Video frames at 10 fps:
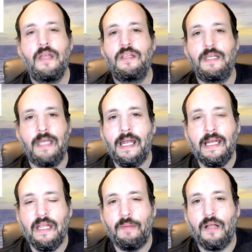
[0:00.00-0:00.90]
you get an
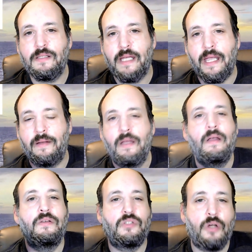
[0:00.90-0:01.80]
email saying,
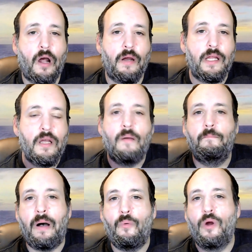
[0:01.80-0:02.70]
sorry,
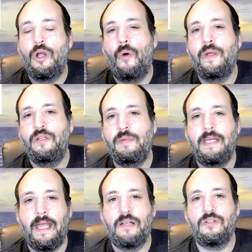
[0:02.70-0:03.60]
but we're going to be
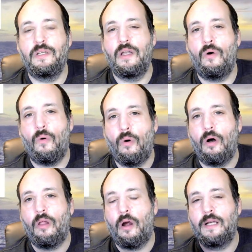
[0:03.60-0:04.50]
canceling
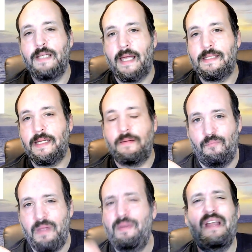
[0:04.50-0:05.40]
all our testing.
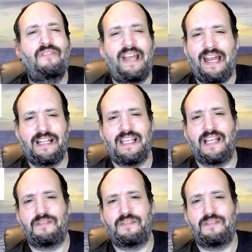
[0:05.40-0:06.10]
Maybe they ran out of tests.